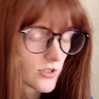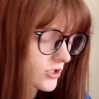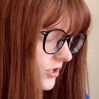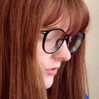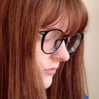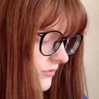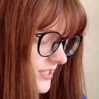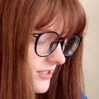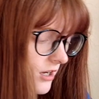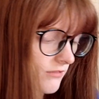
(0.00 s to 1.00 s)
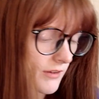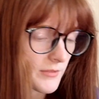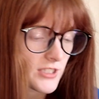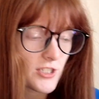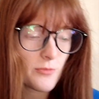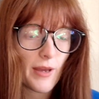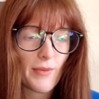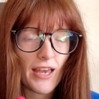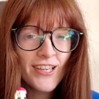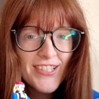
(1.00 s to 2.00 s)
to show these off. I'm gonna do my
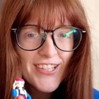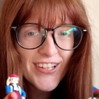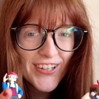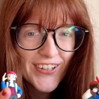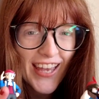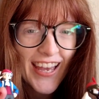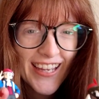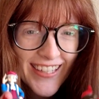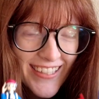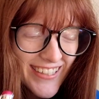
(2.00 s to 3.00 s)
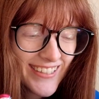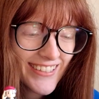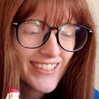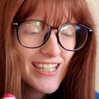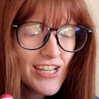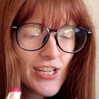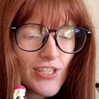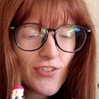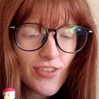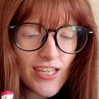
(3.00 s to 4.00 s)
best, okay?
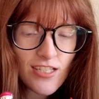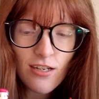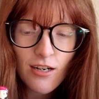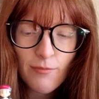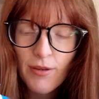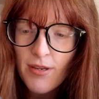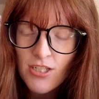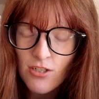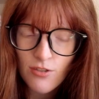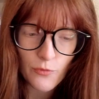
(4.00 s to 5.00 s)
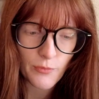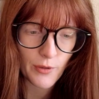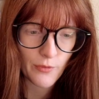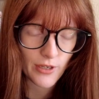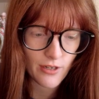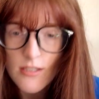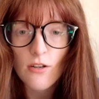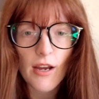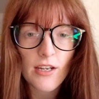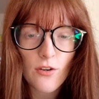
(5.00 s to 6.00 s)
So these are, maybe I should do them one by one. So
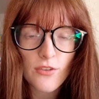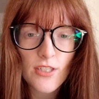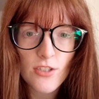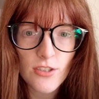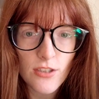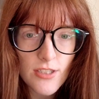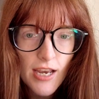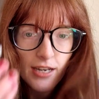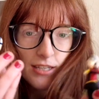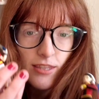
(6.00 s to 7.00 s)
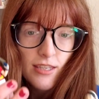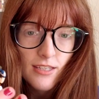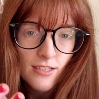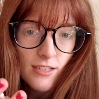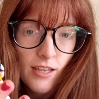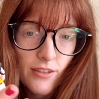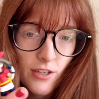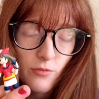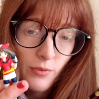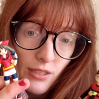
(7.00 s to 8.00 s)
I know these are little tiny things and
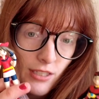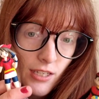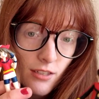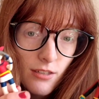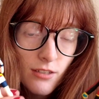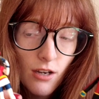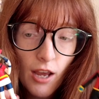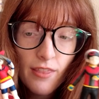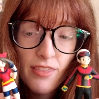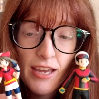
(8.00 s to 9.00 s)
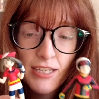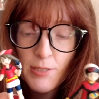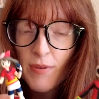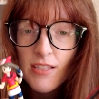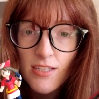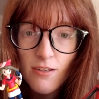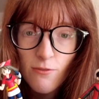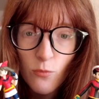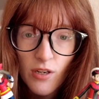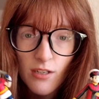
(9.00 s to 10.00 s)
they're really not that
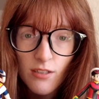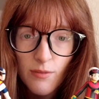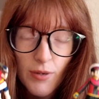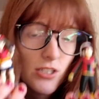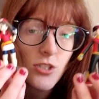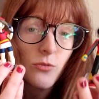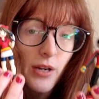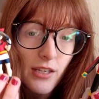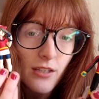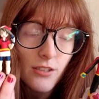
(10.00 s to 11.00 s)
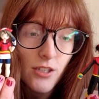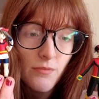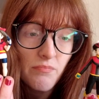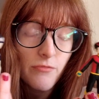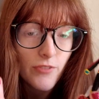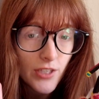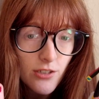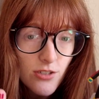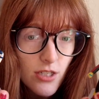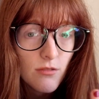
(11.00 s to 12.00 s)
expensive when compared to regular
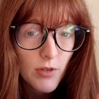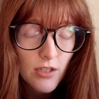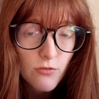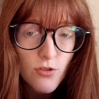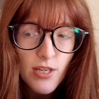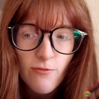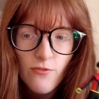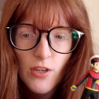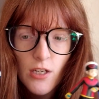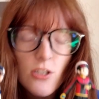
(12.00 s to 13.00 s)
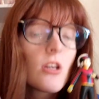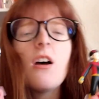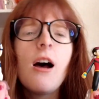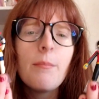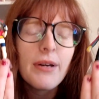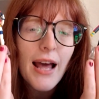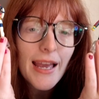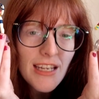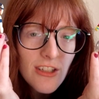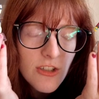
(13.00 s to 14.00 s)
figures, like regular full-size figures, but
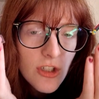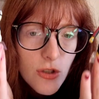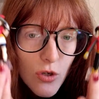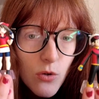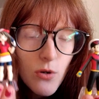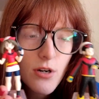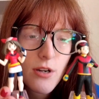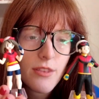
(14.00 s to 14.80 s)
I adore